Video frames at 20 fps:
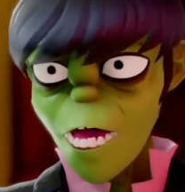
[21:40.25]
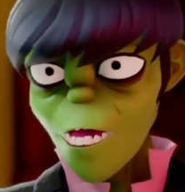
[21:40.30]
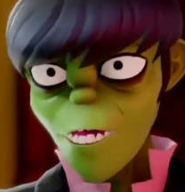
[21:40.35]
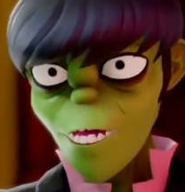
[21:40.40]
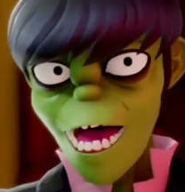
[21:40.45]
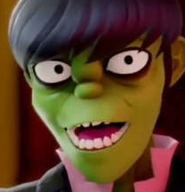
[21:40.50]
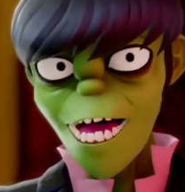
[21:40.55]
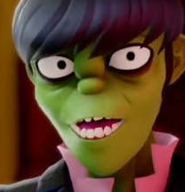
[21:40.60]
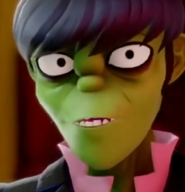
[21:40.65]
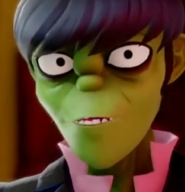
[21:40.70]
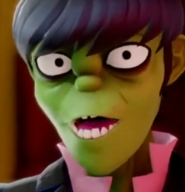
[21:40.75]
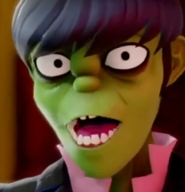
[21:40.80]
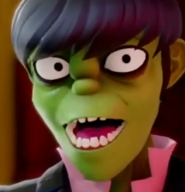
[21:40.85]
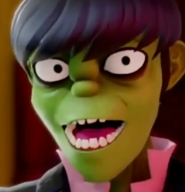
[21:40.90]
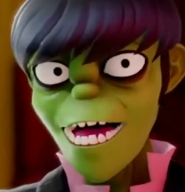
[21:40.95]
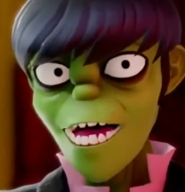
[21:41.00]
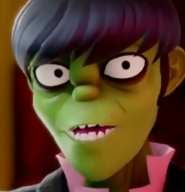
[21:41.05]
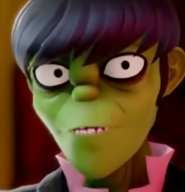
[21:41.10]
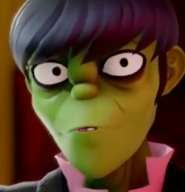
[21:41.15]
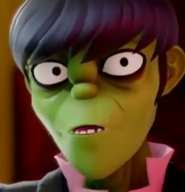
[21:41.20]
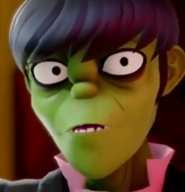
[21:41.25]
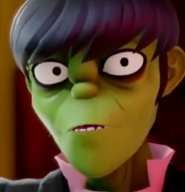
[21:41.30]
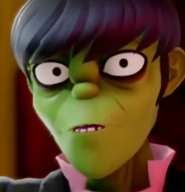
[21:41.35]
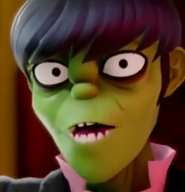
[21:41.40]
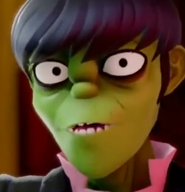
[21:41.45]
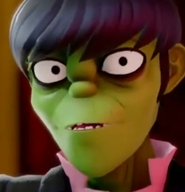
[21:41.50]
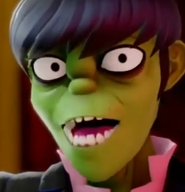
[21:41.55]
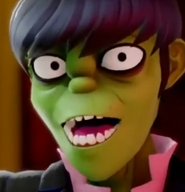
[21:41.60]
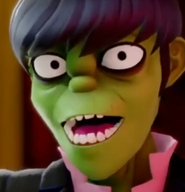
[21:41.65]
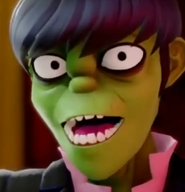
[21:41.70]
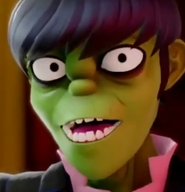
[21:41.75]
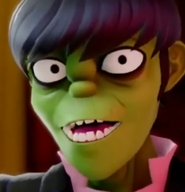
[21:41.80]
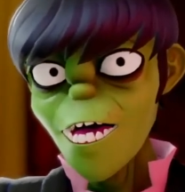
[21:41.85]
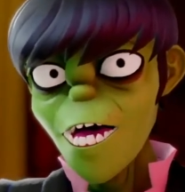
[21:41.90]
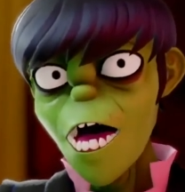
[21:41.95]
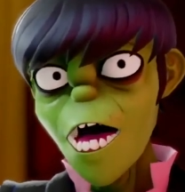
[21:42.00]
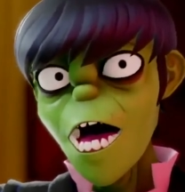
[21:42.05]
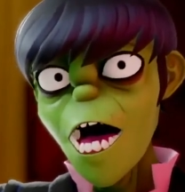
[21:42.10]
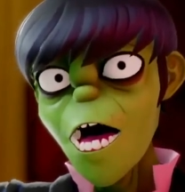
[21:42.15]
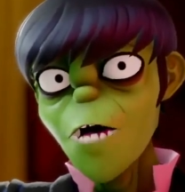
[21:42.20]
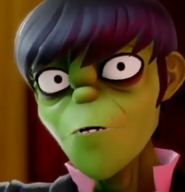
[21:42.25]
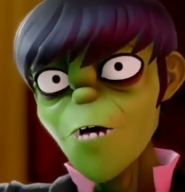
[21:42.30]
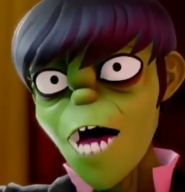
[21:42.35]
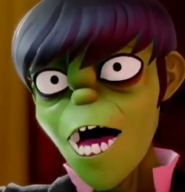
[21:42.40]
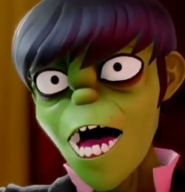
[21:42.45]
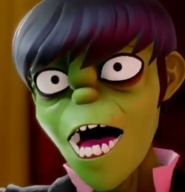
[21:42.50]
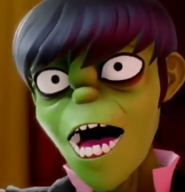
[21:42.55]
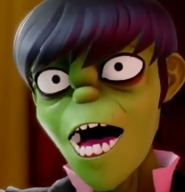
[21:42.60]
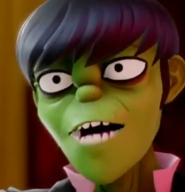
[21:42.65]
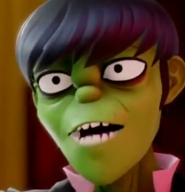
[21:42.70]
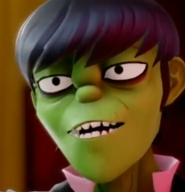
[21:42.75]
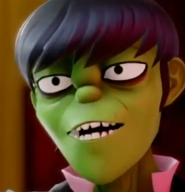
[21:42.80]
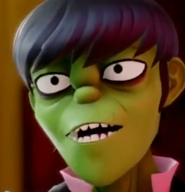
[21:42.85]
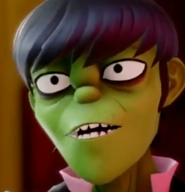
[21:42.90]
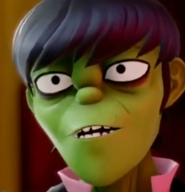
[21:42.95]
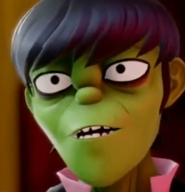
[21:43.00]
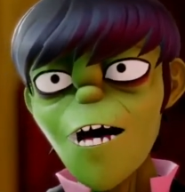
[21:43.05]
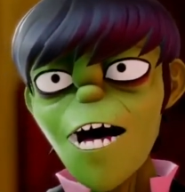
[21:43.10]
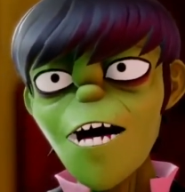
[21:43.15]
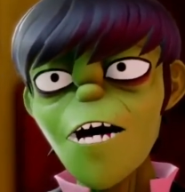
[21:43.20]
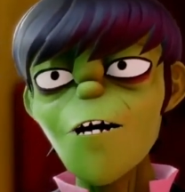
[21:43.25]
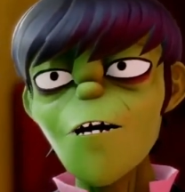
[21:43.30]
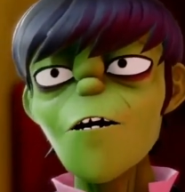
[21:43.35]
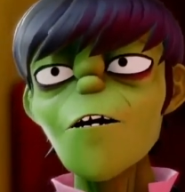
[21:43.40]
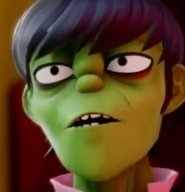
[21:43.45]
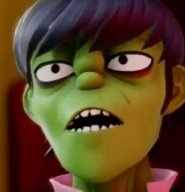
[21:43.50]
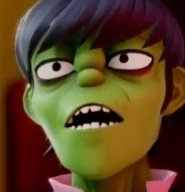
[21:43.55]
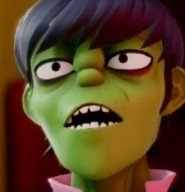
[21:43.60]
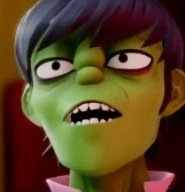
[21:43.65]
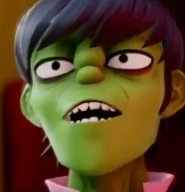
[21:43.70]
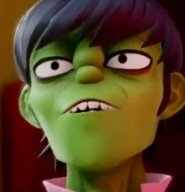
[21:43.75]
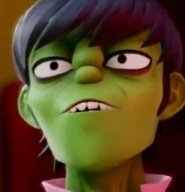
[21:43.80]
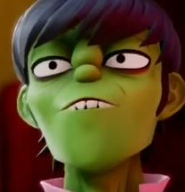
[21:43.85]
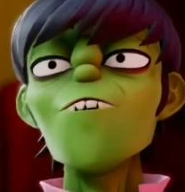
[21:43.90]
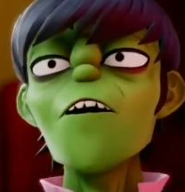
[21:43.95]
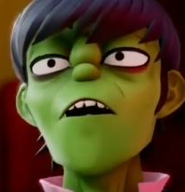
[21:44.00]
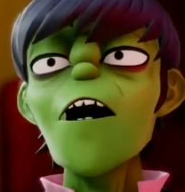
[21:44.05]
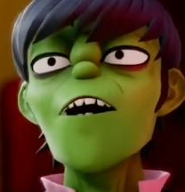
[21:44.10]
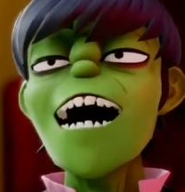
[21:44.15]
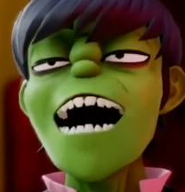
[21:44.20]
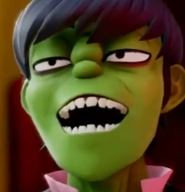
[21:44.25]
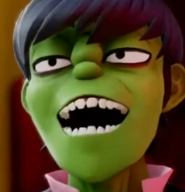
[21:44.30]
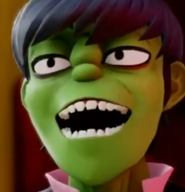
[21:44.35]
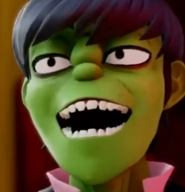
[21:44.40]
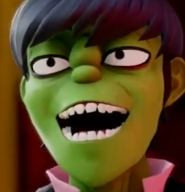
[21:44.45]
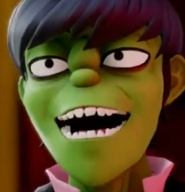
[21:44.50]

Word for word: Cracker Island will remain a part of you forever.